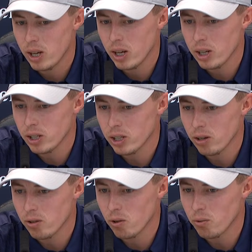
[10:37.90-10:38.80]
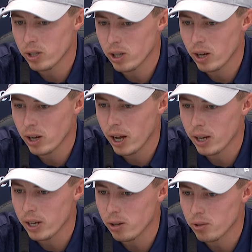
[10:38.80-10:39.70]
And so all we kind
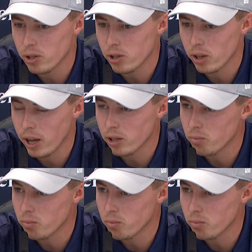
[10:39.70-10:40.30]
of did was just get